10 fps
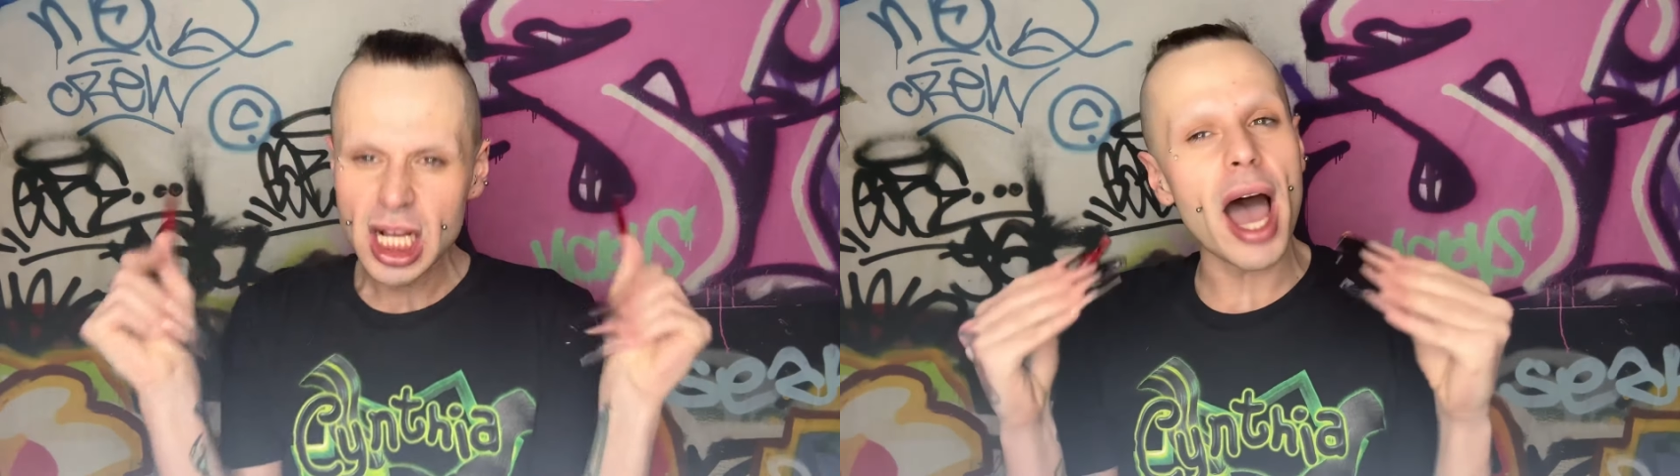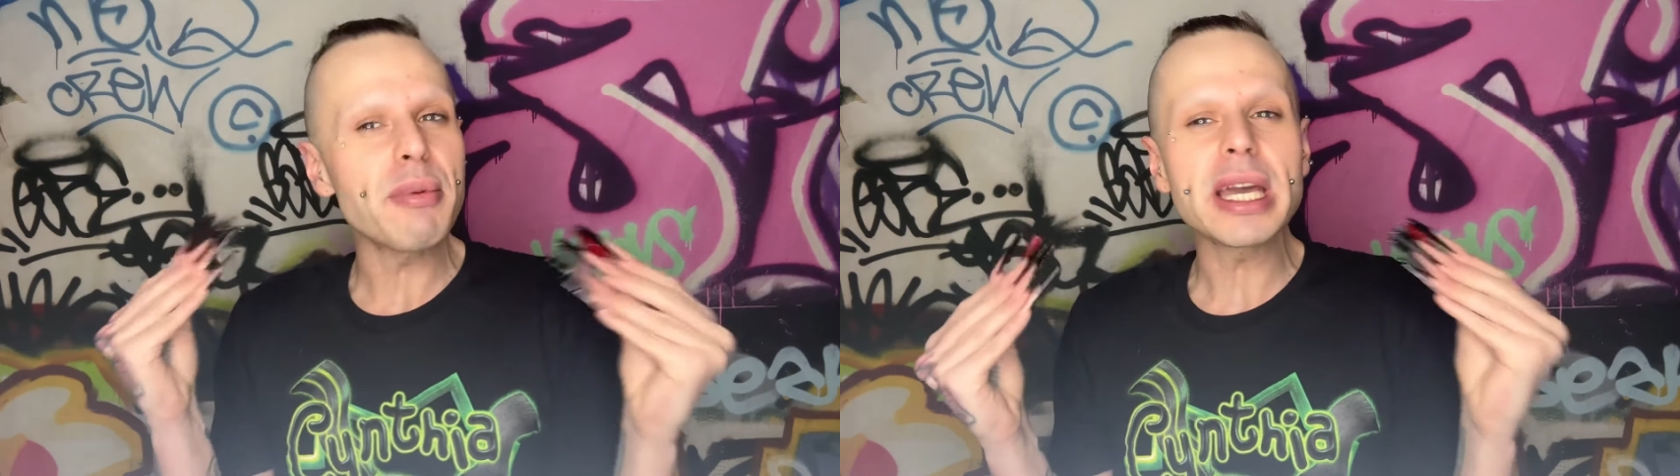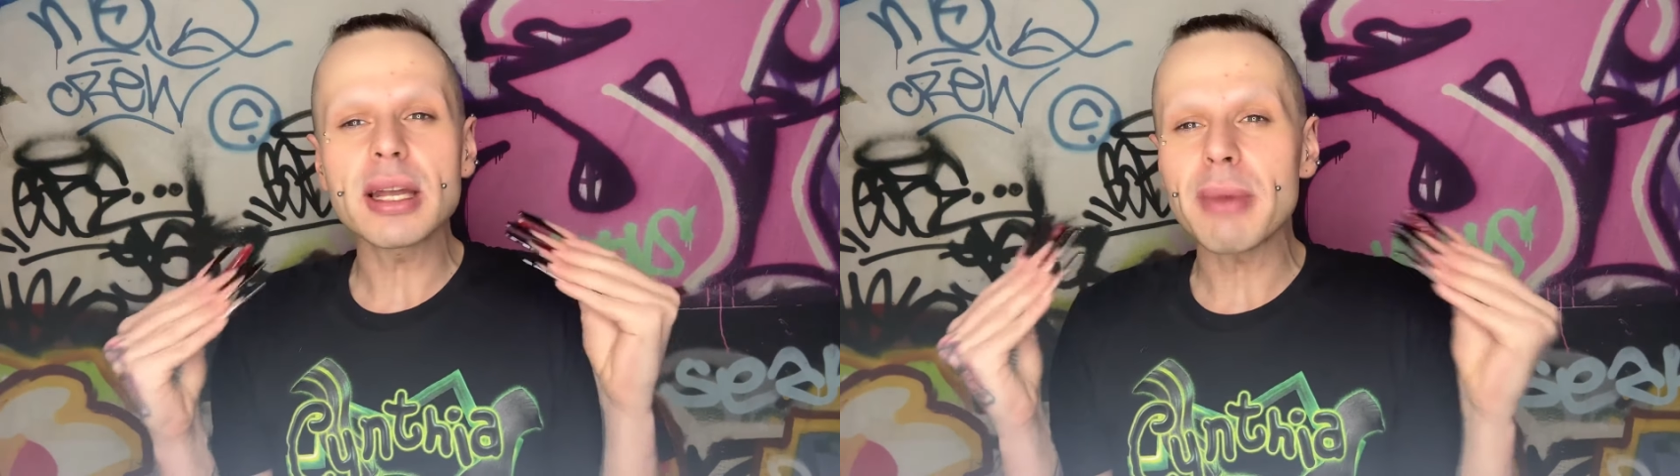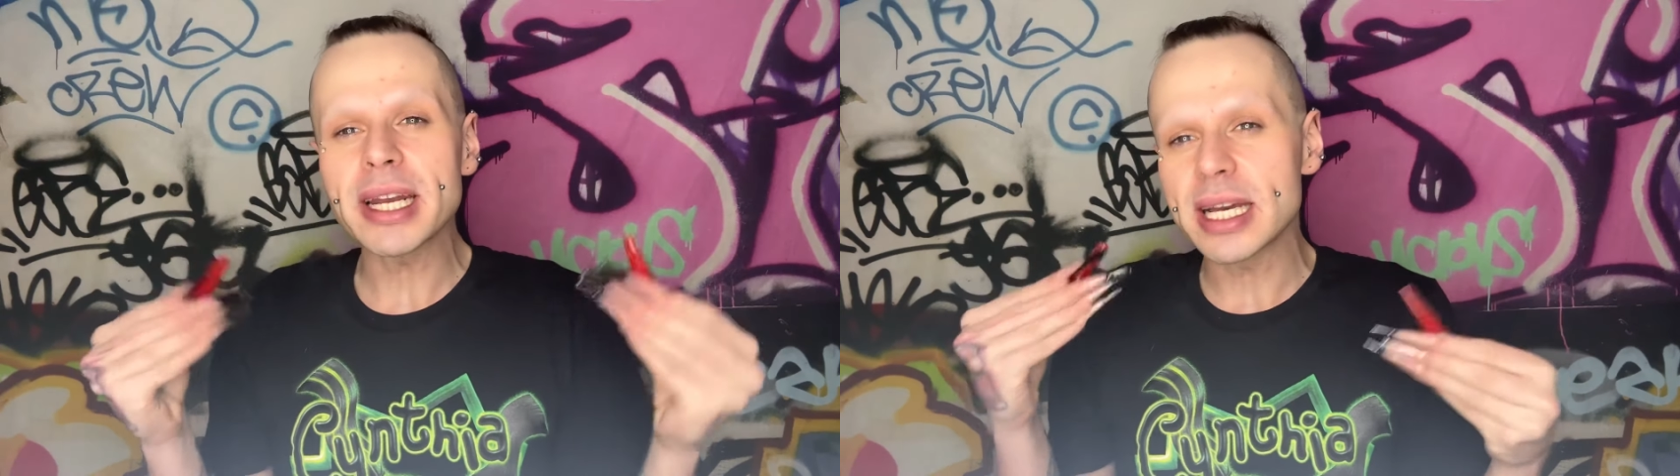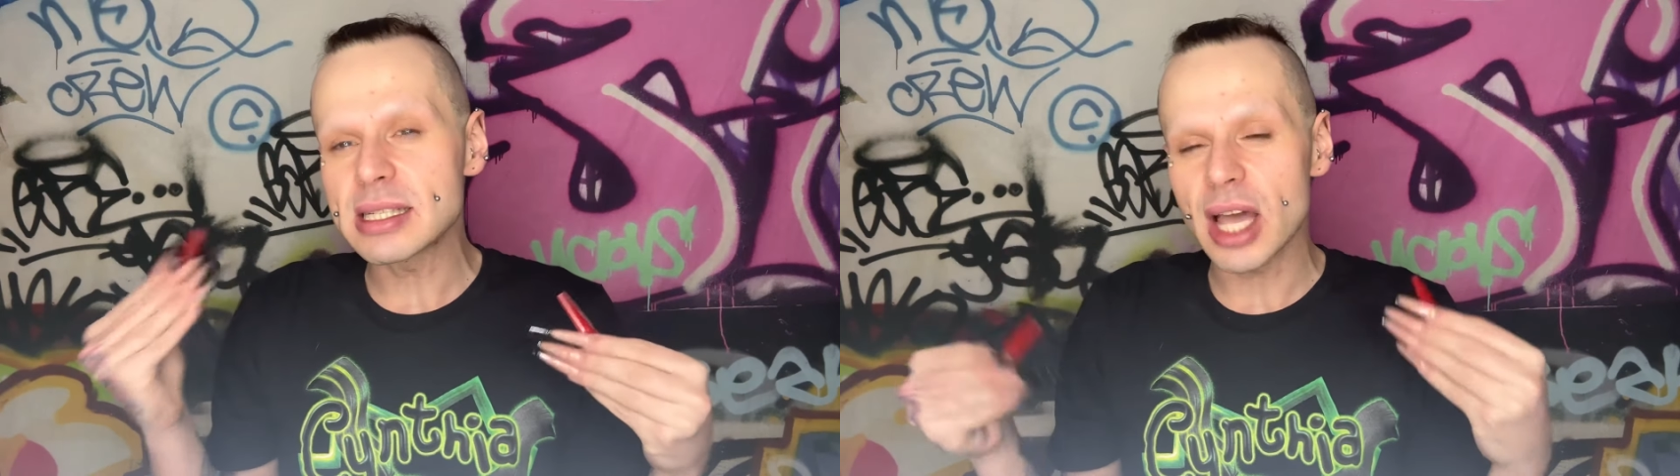I've been getting my
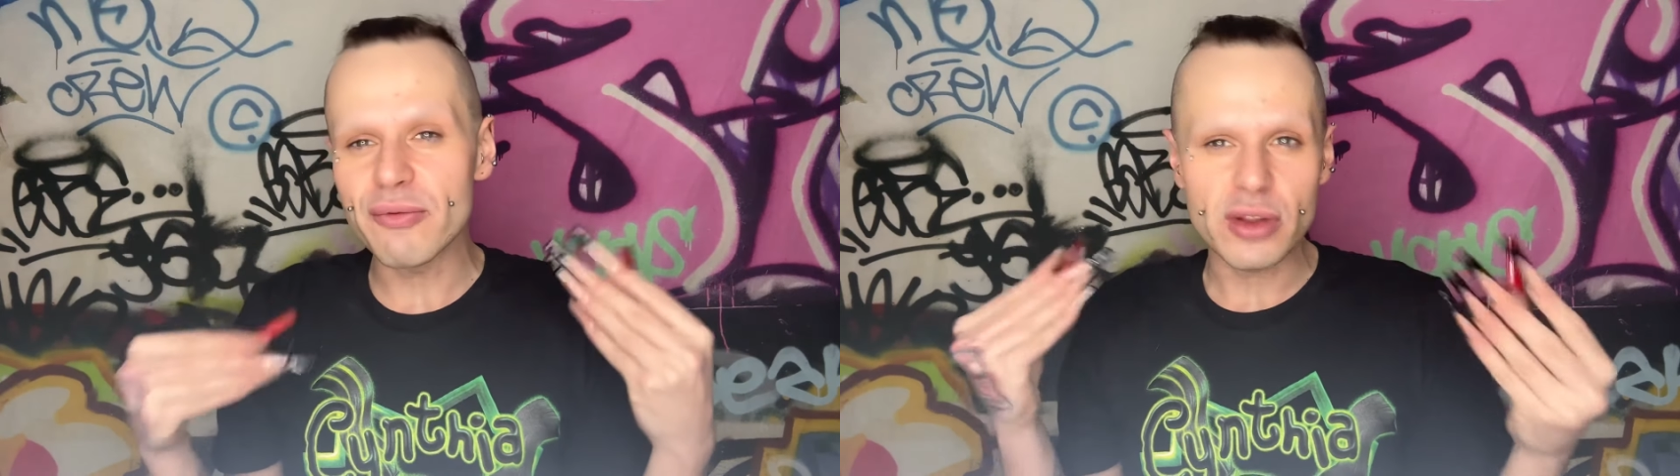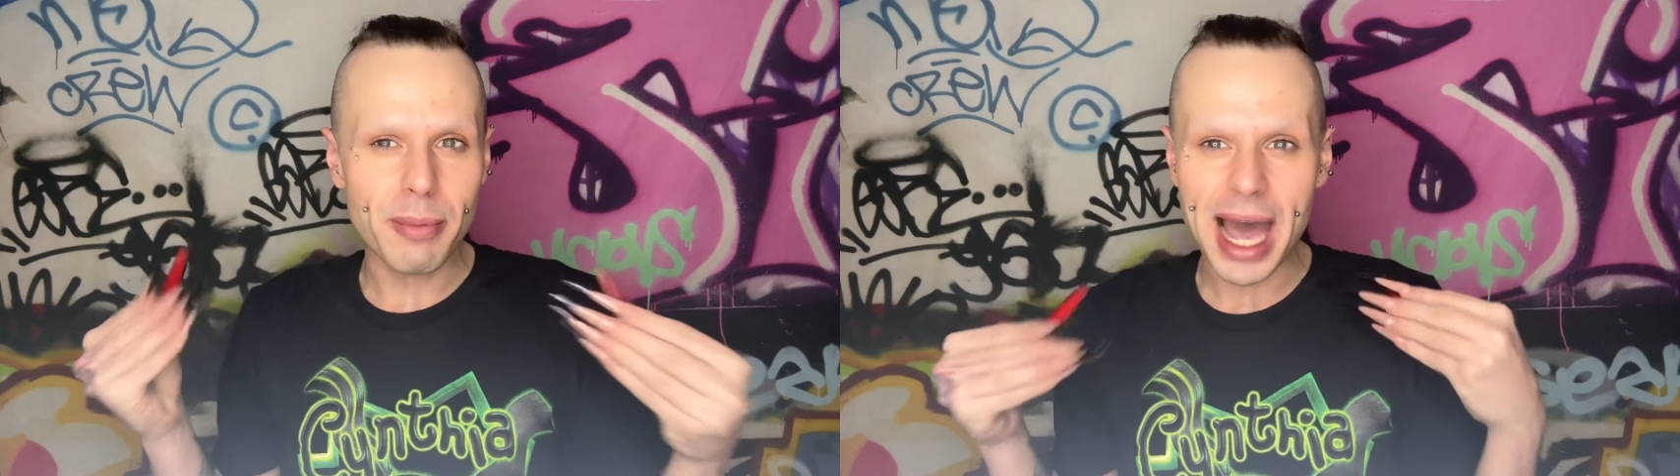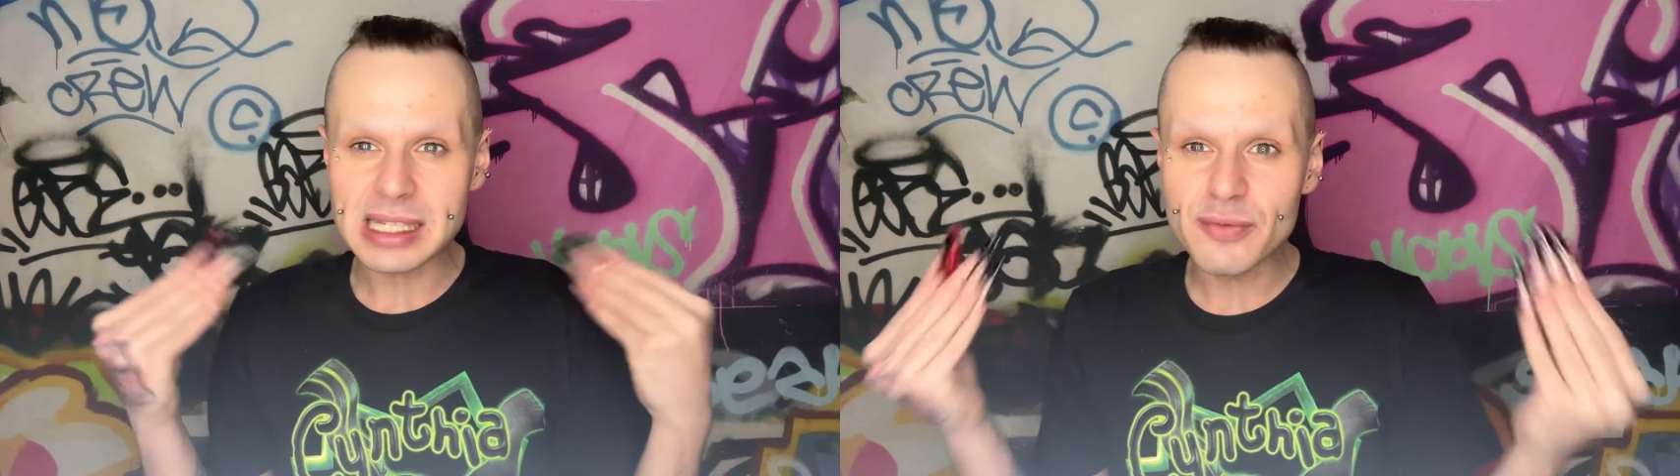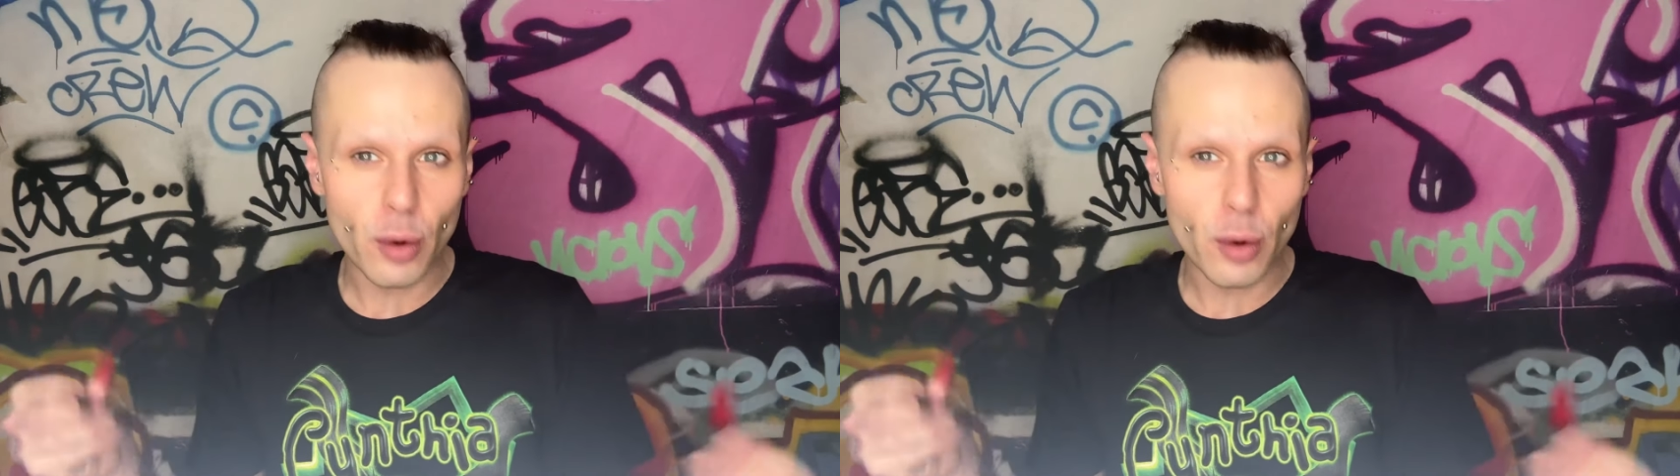nails done for the past